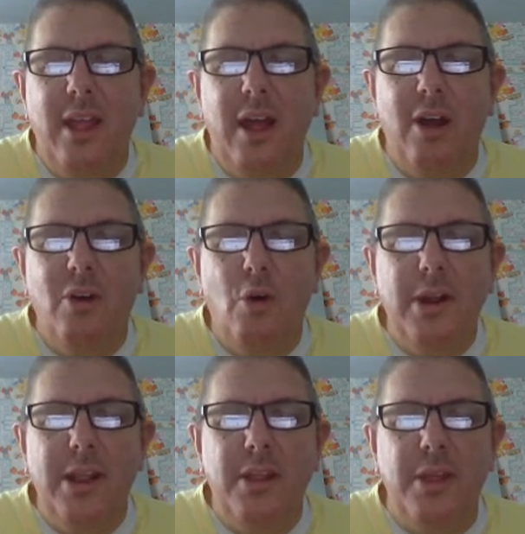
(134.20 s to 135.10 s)

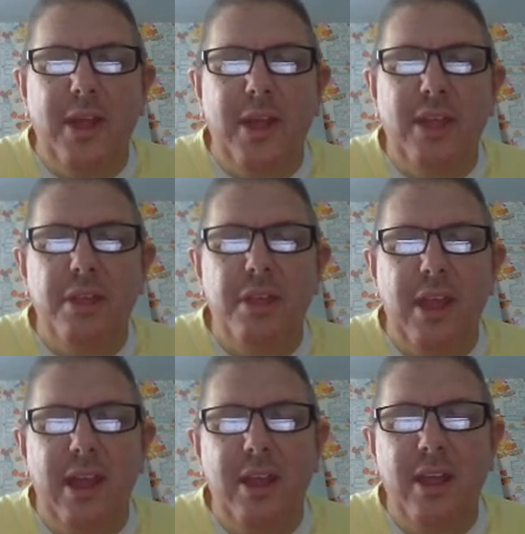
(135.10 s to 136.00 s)
According to this,
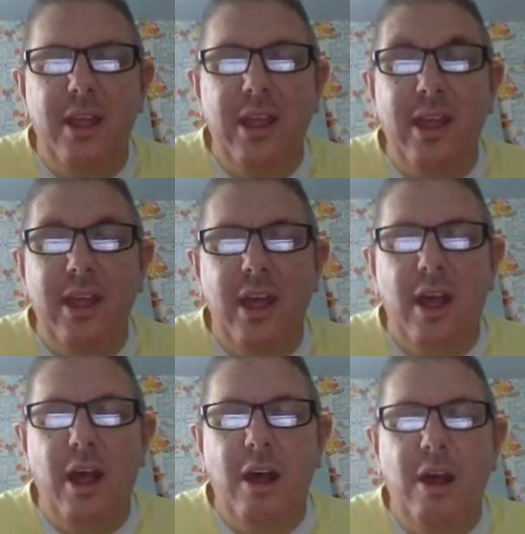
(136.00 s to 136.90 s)

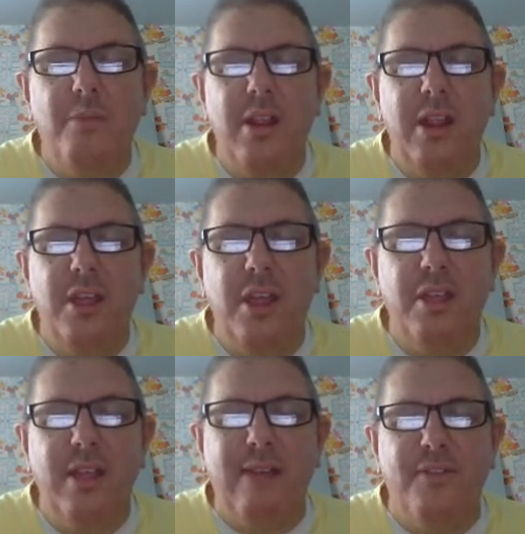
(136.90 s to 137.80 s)
um, this is
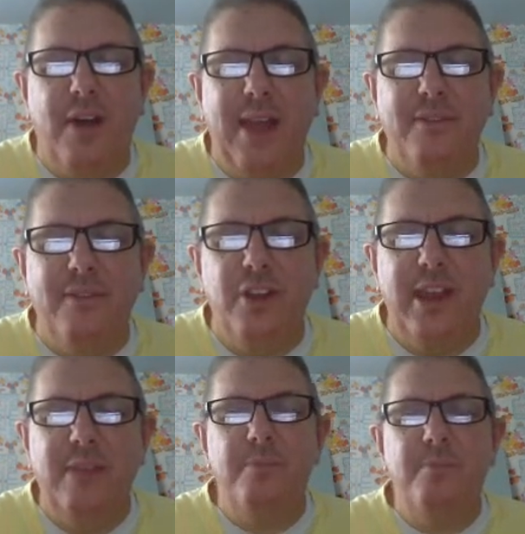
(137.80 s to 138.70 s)
not 5G.